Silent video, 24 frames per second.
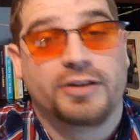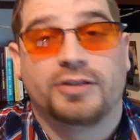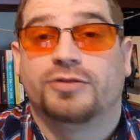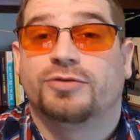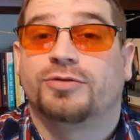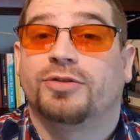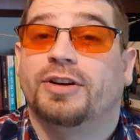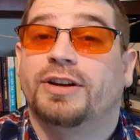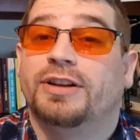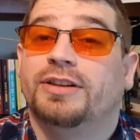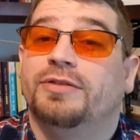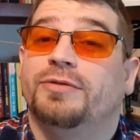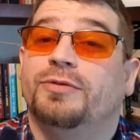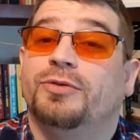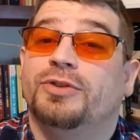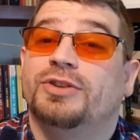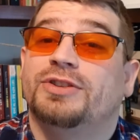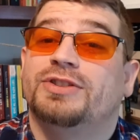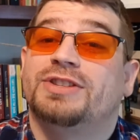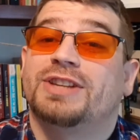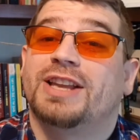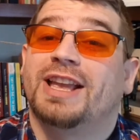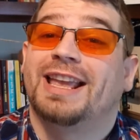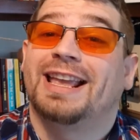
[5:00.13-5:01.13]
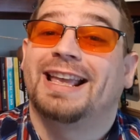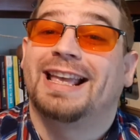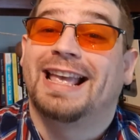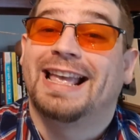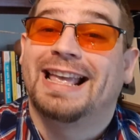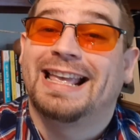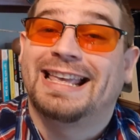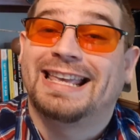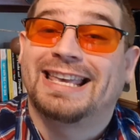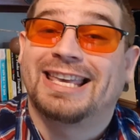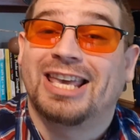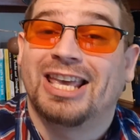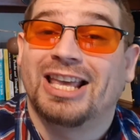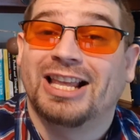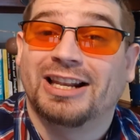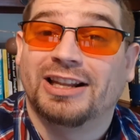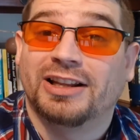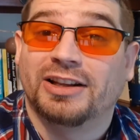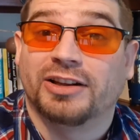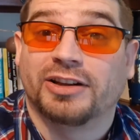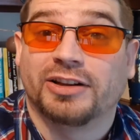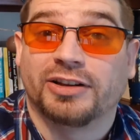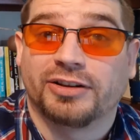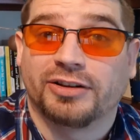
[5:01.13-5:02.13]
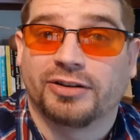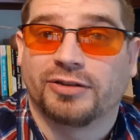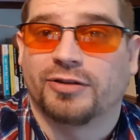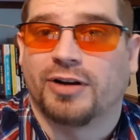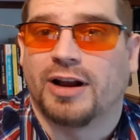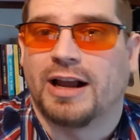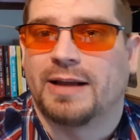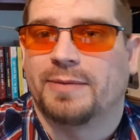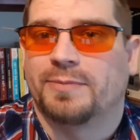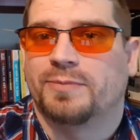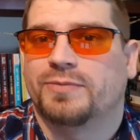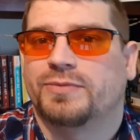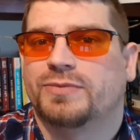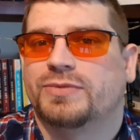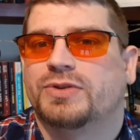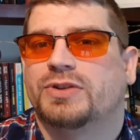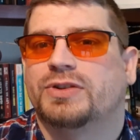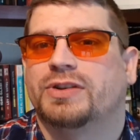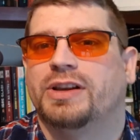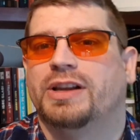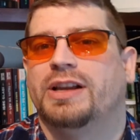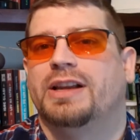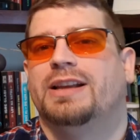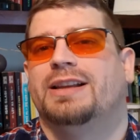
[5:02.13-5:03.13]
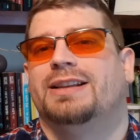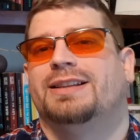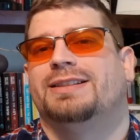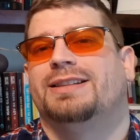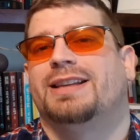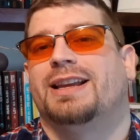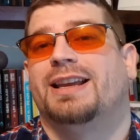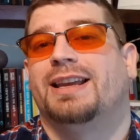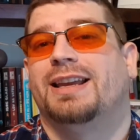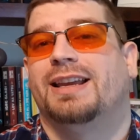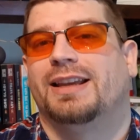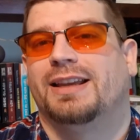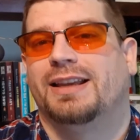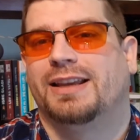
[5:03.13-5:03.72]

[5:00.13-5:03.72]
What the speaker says: Try and avoid saying kilograms. Say